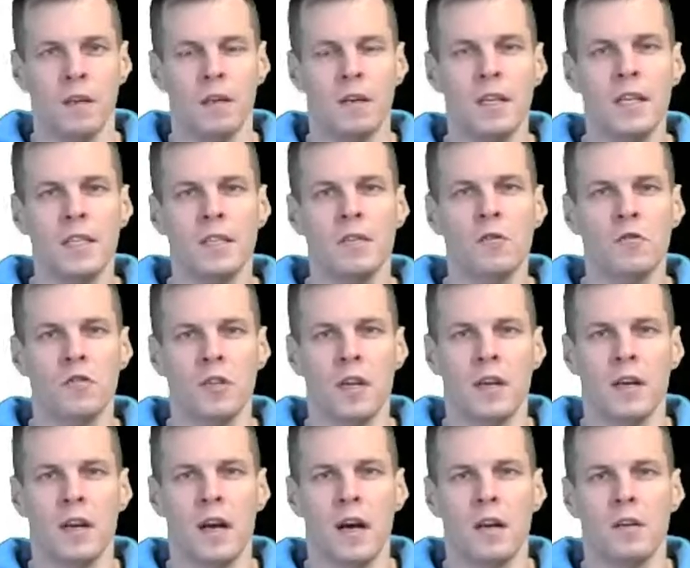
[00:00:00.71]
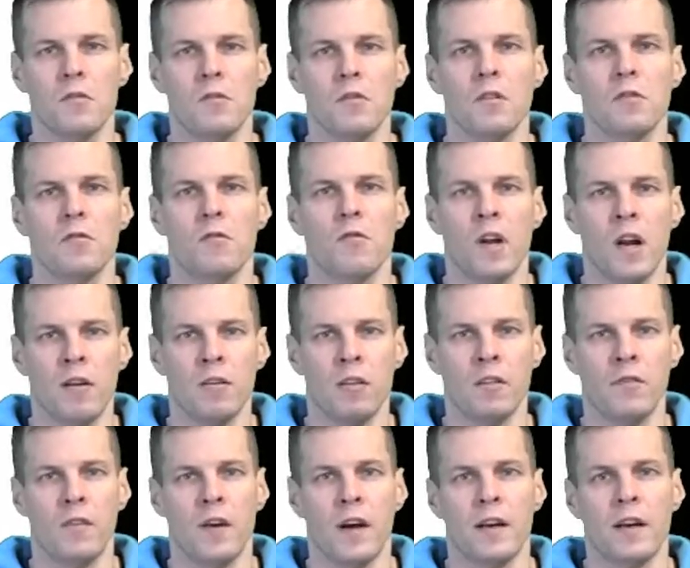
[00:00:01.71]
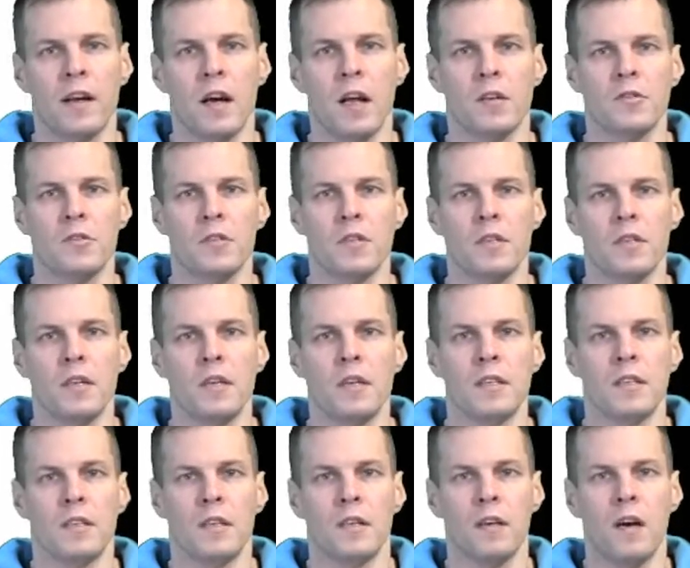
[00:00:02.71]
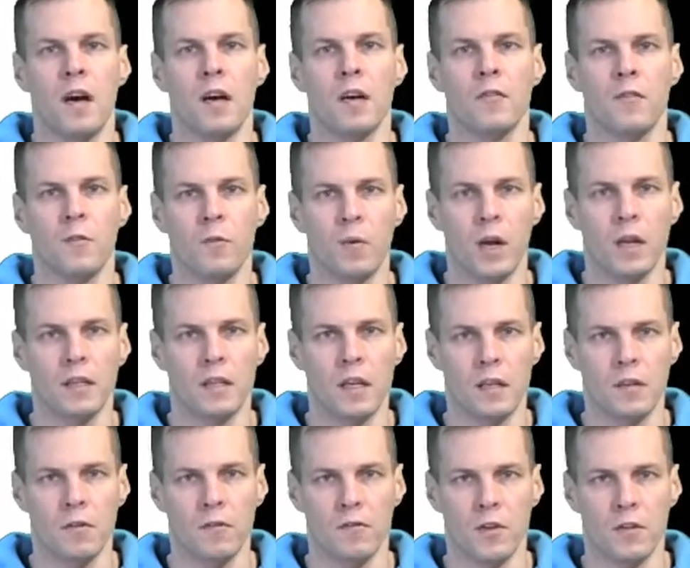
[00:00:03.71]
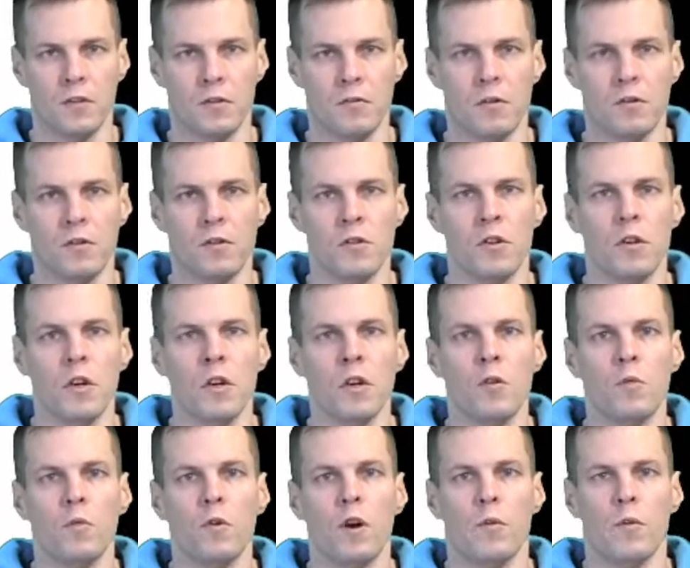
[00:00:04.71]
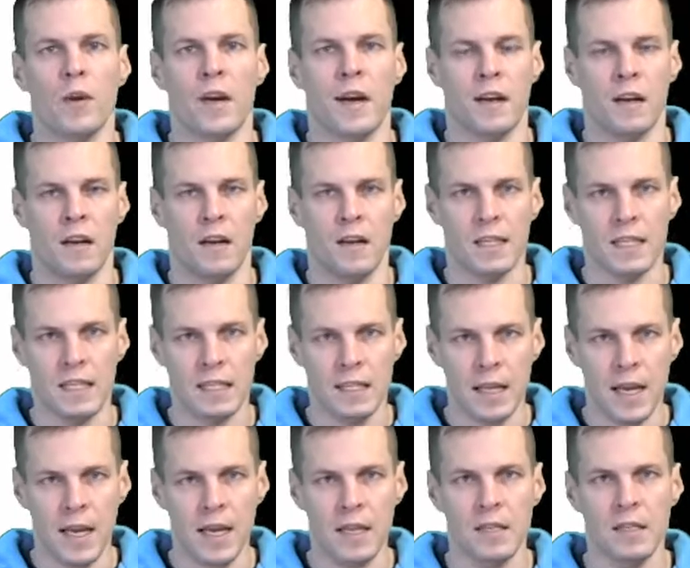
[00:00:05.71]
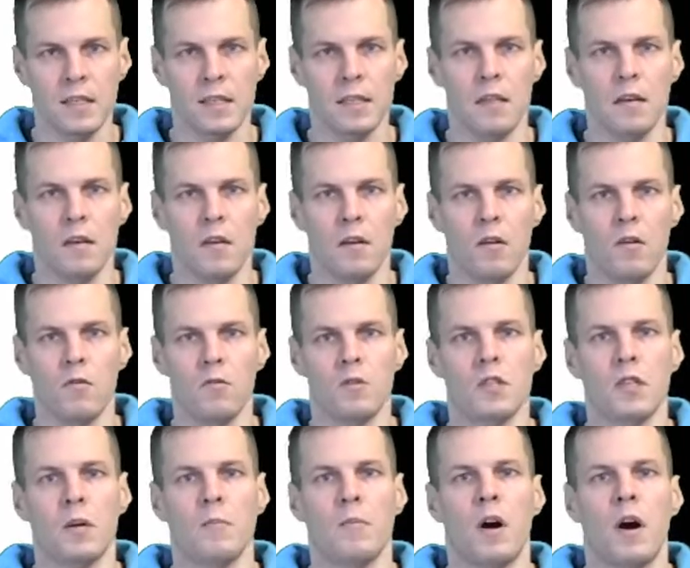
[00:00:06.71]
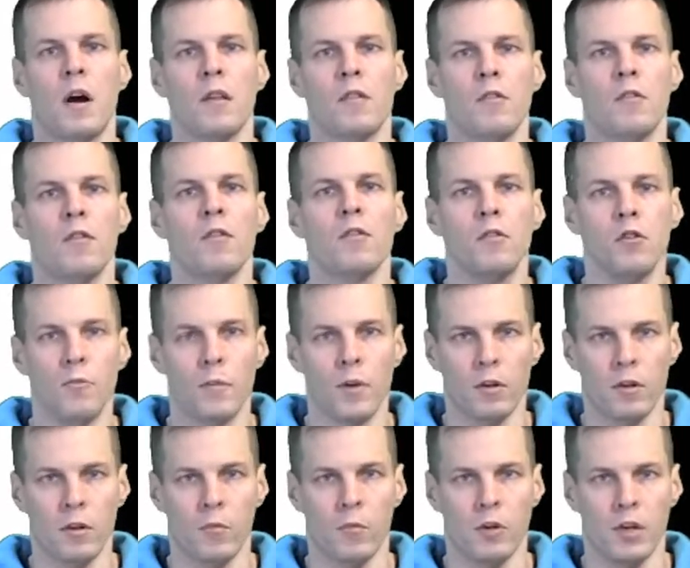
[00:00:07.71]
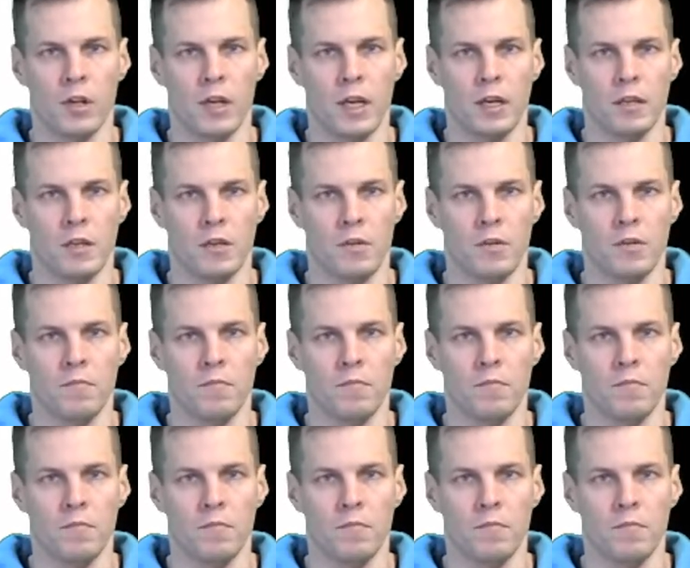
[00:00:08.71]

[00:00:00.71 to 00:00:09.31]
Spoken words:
discourse analysis or narrative analysis is a kind of qualitative research where we analyze text or some other human communication.